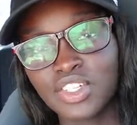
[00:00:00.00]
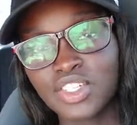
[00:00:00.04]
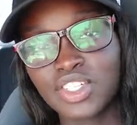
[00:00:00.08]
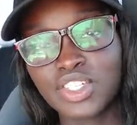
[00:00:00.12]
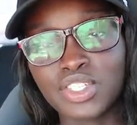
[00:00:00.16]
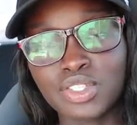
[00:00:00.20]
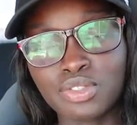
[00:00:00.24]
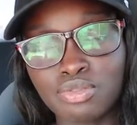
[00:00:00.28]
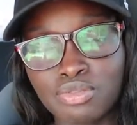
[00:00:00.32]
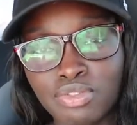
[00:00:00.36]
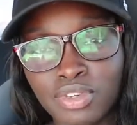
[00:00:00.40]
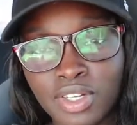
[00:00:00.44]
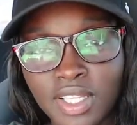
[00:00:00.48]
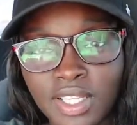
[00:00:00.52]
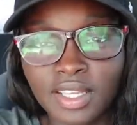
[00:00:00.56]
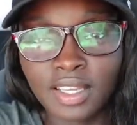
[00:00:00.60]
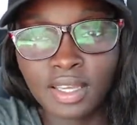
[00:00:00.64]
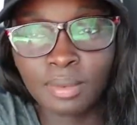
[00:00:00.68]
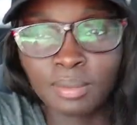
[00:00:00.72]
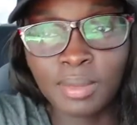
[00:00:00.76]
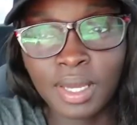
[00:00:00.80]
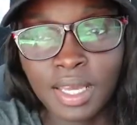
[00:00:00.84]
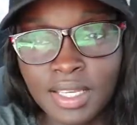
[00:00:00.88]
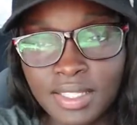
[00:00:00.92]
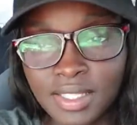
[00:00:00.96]
She's a
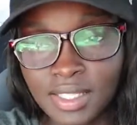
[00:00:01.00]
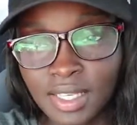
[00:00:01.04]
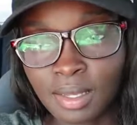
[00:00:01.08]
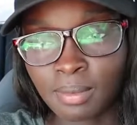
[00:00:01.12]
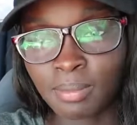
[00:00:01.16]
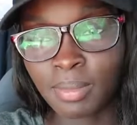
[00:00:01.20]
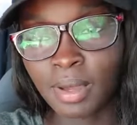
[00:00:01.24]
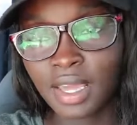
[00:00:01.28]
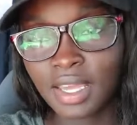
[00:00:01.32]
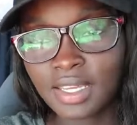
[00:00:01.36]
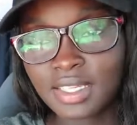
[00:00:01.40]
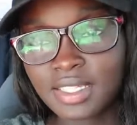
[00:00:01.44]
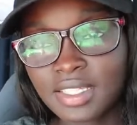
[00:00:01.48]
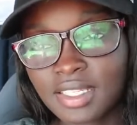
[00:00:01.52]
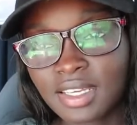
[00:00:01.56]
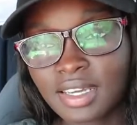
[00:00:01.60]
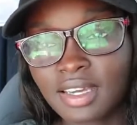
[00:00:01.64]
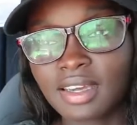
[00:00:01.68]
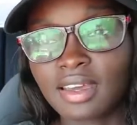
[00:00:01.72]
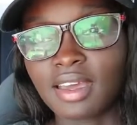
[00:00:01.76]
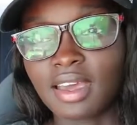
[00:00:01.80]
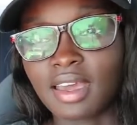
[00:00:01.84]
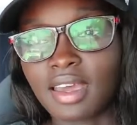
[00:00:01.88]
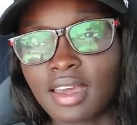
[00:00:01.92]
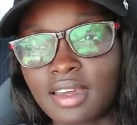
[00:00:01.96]
really amazing painter,
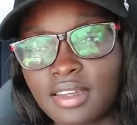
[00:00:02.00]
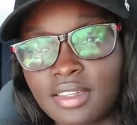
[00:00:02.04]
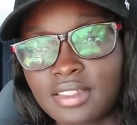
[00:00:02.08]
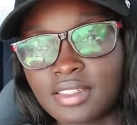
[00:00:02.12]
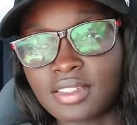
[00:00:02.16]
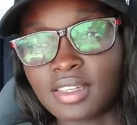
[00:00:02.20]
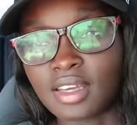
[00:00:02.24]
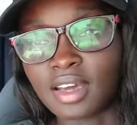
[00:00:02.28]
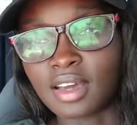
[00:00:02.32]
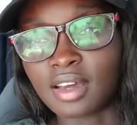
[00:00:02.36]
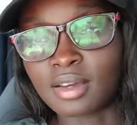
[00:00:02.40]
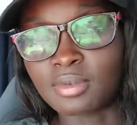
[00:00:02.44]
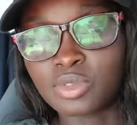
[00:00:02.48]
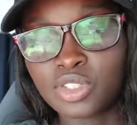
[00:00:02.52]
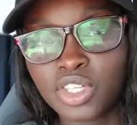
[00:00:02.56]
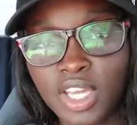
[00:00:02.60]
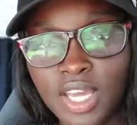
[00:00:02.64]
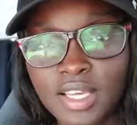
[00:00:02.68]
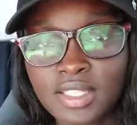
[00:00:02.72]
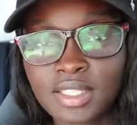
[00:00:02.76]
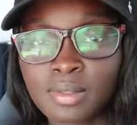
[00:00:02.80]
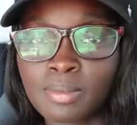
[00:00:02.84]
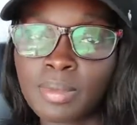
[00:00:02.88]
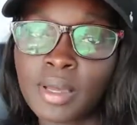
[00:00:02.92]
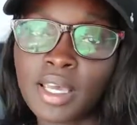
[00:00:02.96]
and she
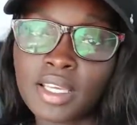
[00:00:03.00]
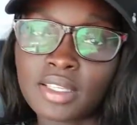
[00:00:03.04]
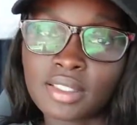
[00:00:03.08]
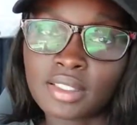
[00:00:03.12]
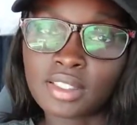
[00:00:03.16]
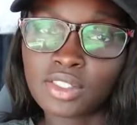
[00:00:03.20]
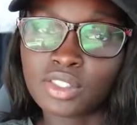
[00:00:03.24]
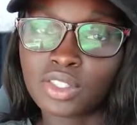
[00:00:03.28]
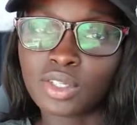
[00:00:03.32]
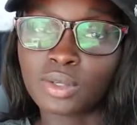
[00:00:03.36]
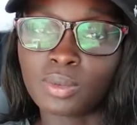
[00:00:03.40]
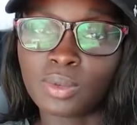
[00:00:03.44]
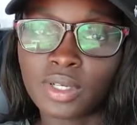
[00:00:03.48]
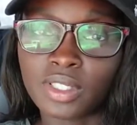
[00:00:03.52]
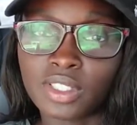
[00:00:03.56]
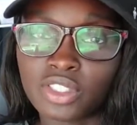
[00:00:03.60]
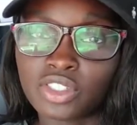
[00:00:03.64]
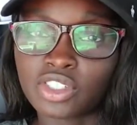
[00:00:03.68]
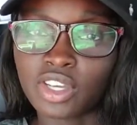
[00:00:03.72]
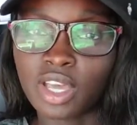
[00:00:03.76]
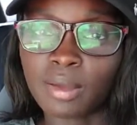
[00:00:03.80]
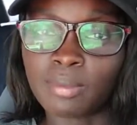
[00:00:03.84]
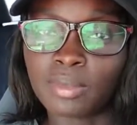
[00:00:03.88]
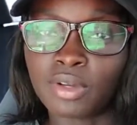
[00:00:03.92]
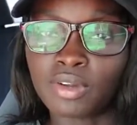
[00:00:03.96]
has a piece that she
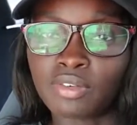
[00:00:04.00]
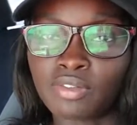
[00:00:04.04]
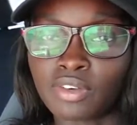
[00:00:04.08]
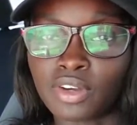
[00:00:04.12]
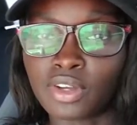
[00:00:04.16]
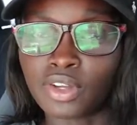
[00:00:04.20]
wants Jamie to